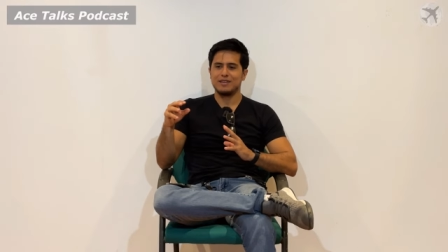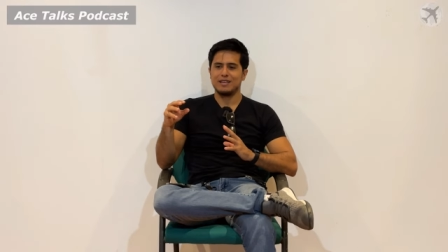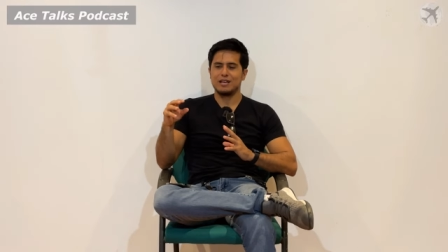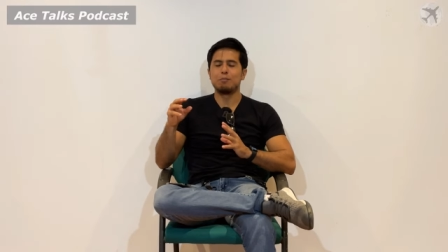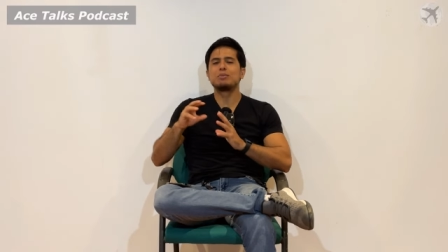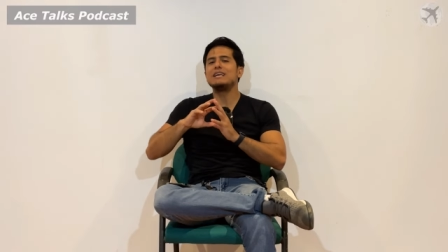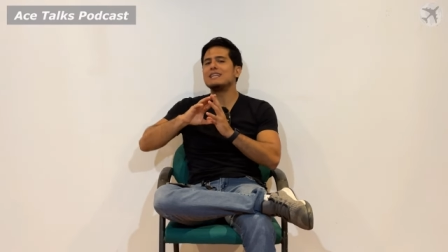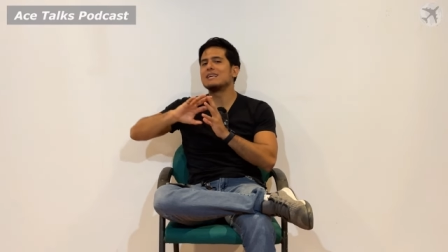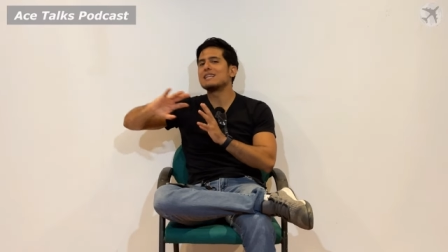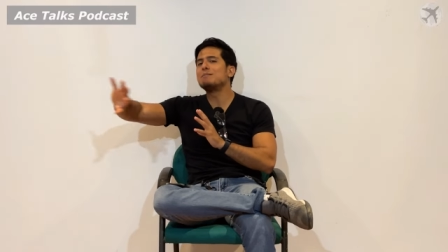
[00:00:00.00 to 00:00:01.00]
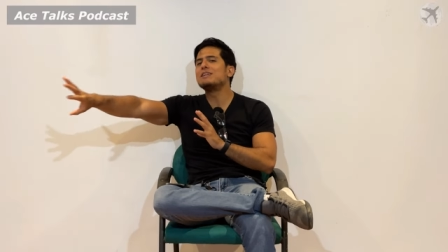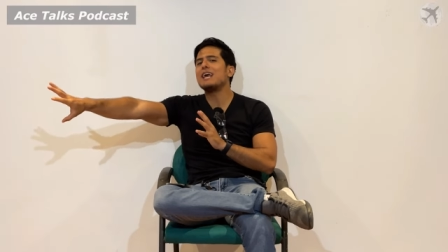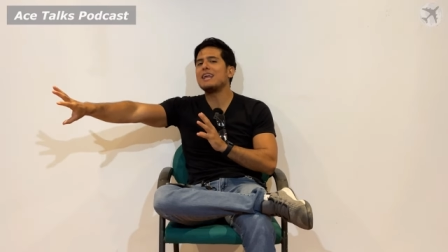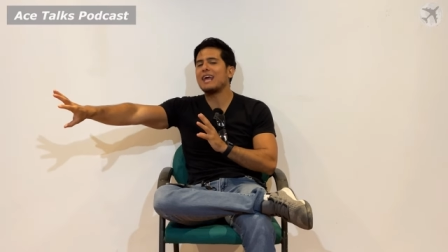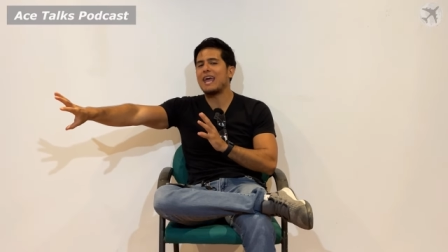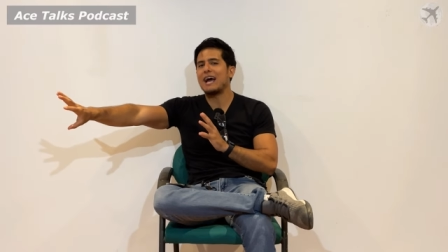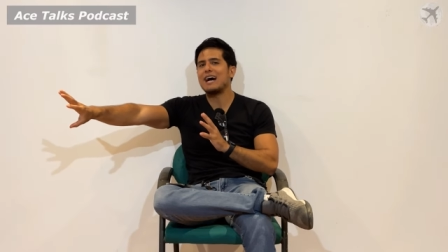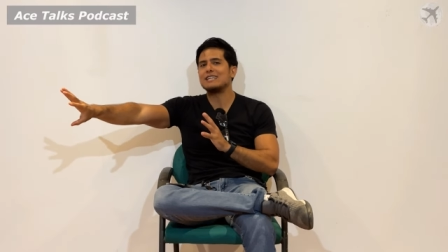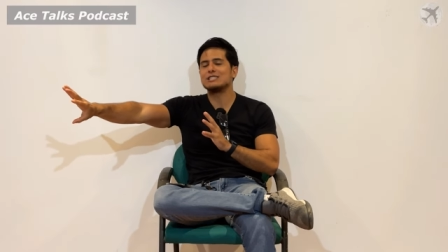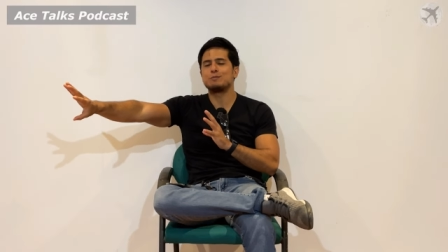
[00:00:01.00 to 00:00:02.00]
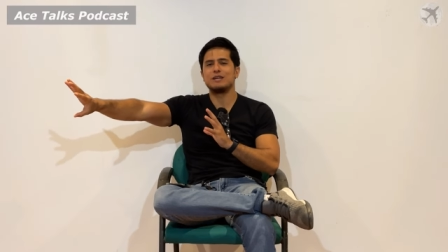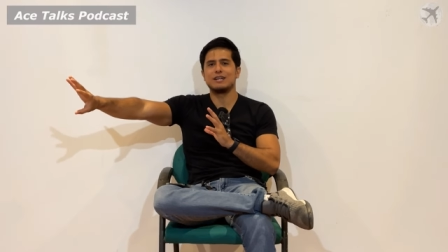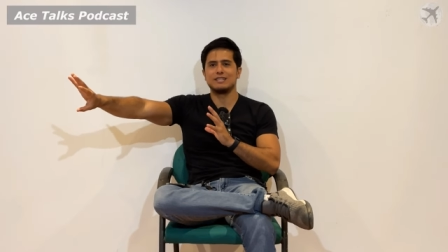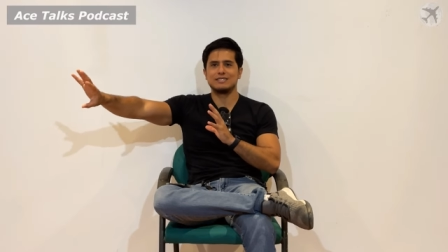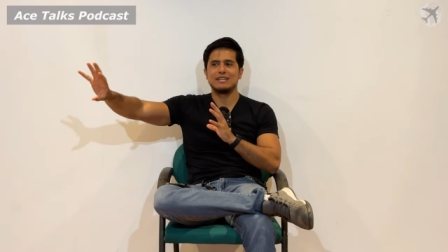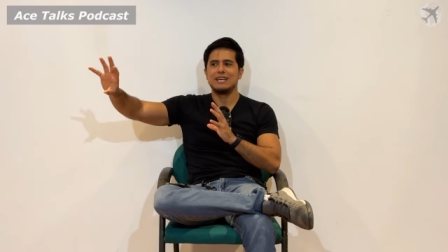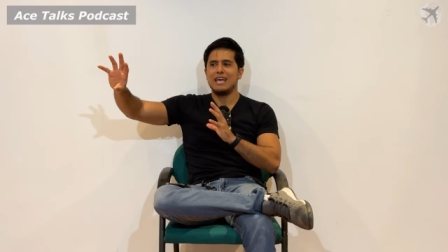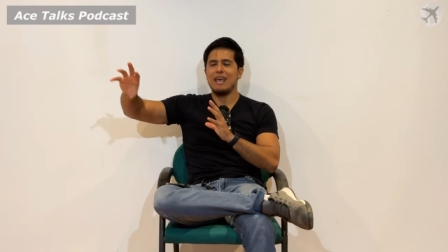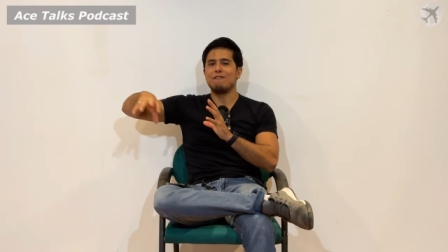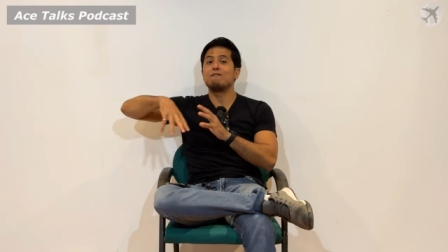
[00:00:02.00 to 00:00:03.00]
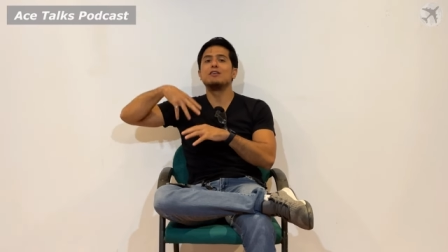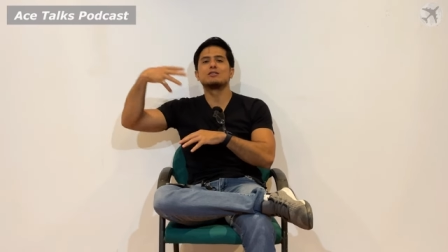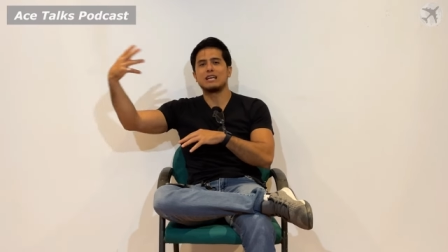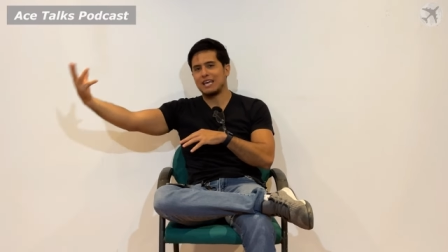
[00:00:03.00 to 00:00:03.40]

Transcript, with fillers: completely eliminating A I just because it feels like